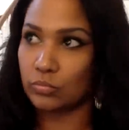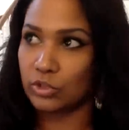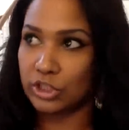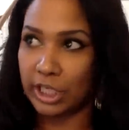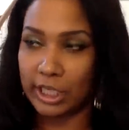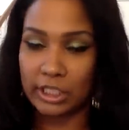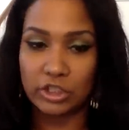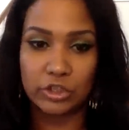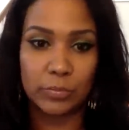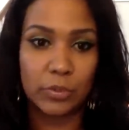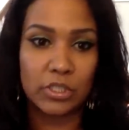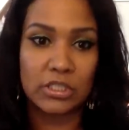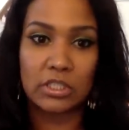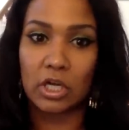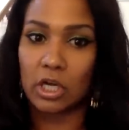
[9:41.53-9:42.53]
change your
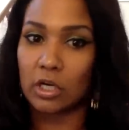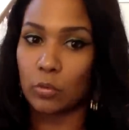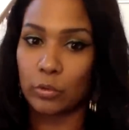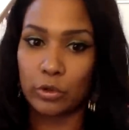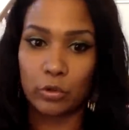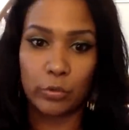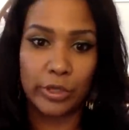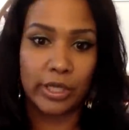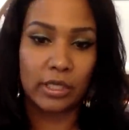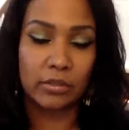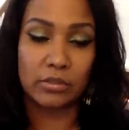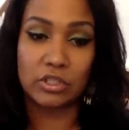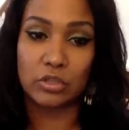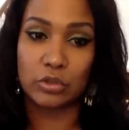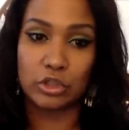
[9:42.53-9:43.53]
persona real quick
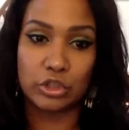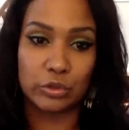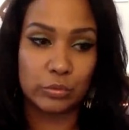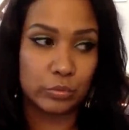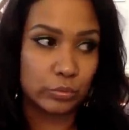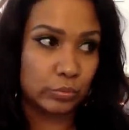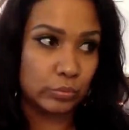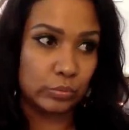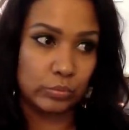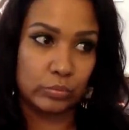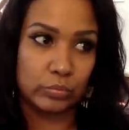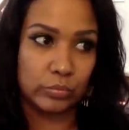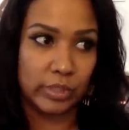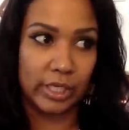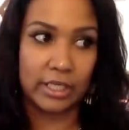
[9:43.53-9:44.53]
as soon as you
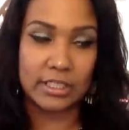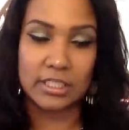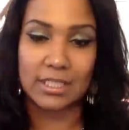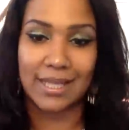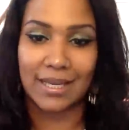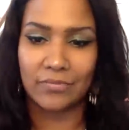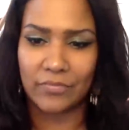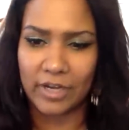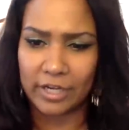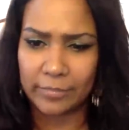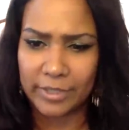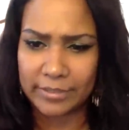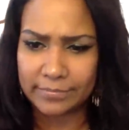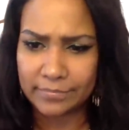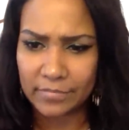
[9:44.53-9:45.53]
get into that
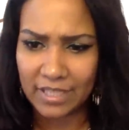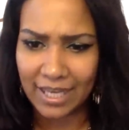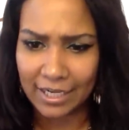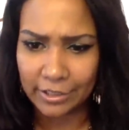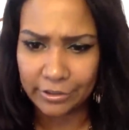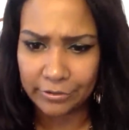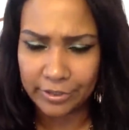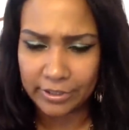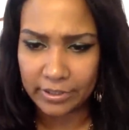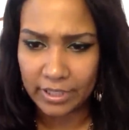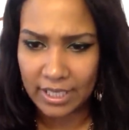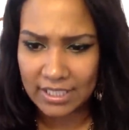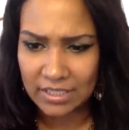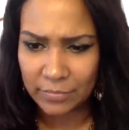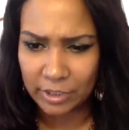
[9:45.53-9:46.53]
environment. Got to do it.
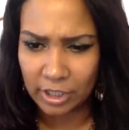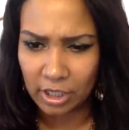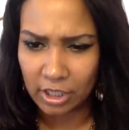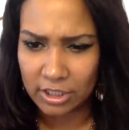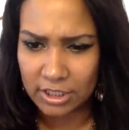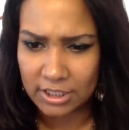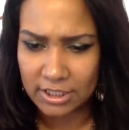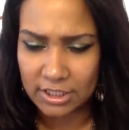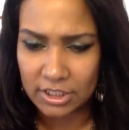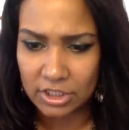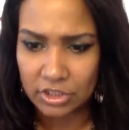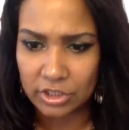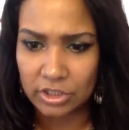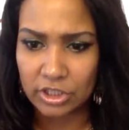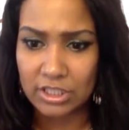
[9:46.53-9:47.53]
It has to be a conscious
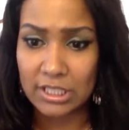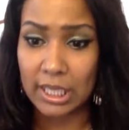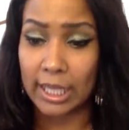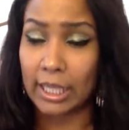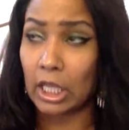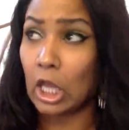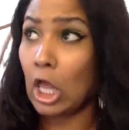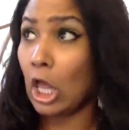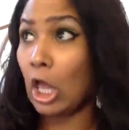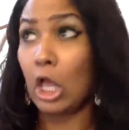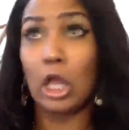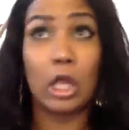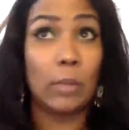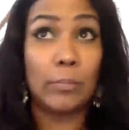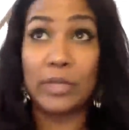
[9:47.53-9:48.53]
decision. Just like
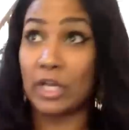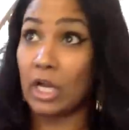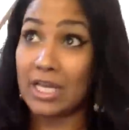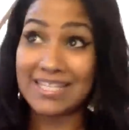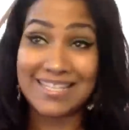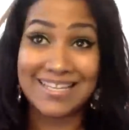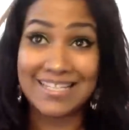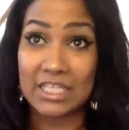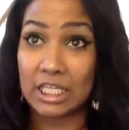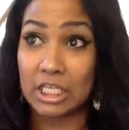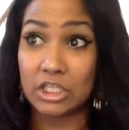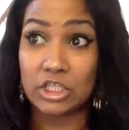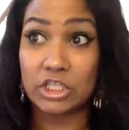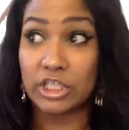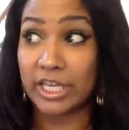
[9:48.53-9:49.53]
Beyonce
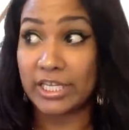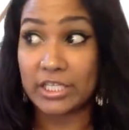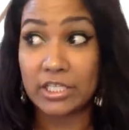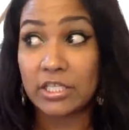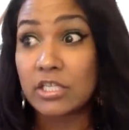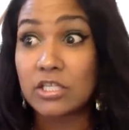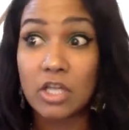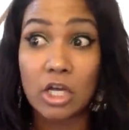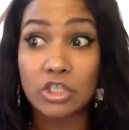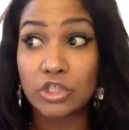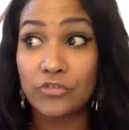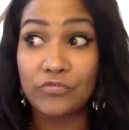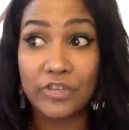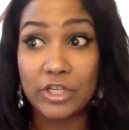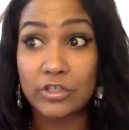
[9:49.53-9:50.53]
says she changes to
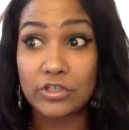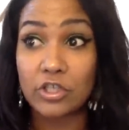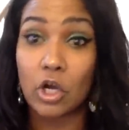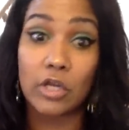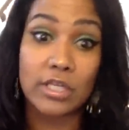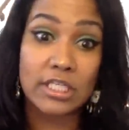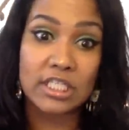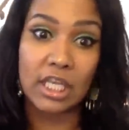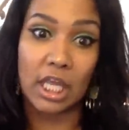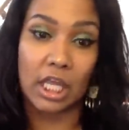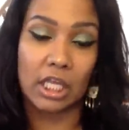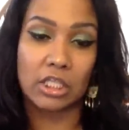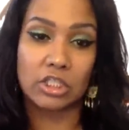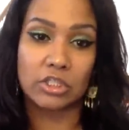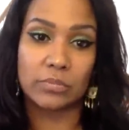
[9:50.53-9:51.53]
Sasha Fierce on the
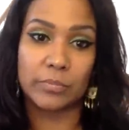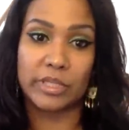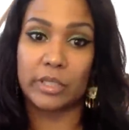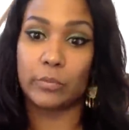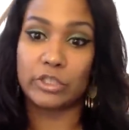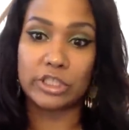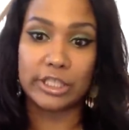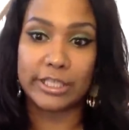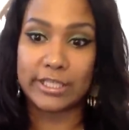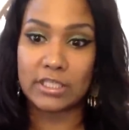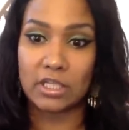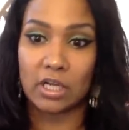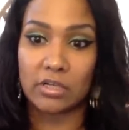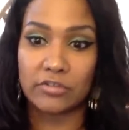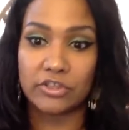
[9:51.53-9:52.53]
stage, but then when she
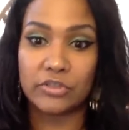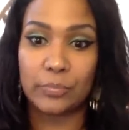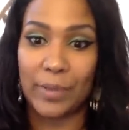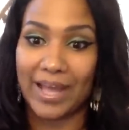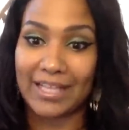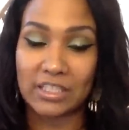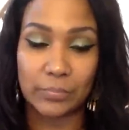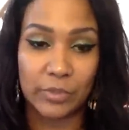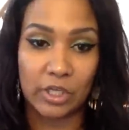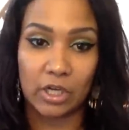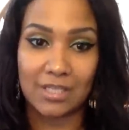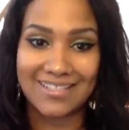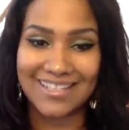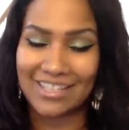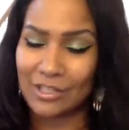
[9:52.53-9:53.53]
gets off, she's back to
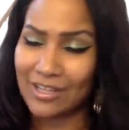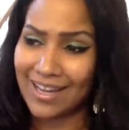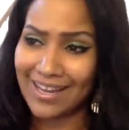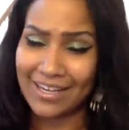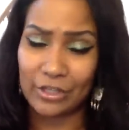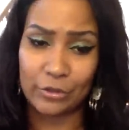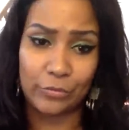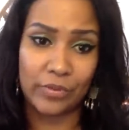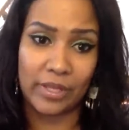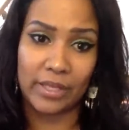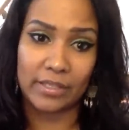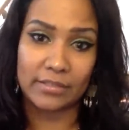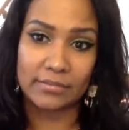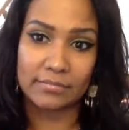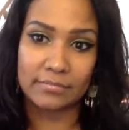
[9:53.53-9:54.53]
Beyonce. You got to do
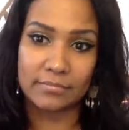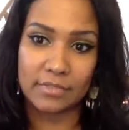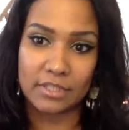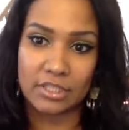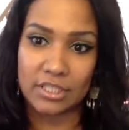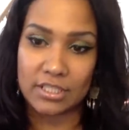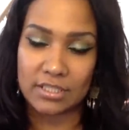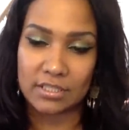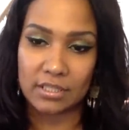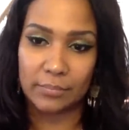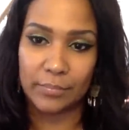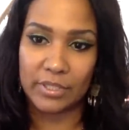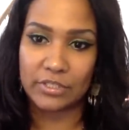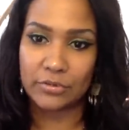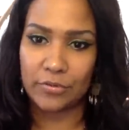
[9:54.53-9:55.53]
that. It's just
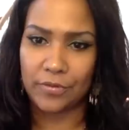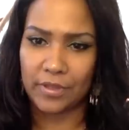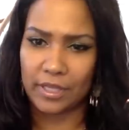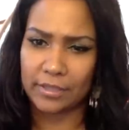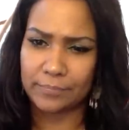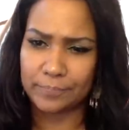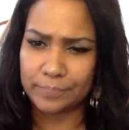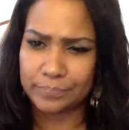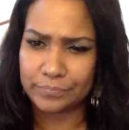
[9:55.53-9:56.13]
a mental thing.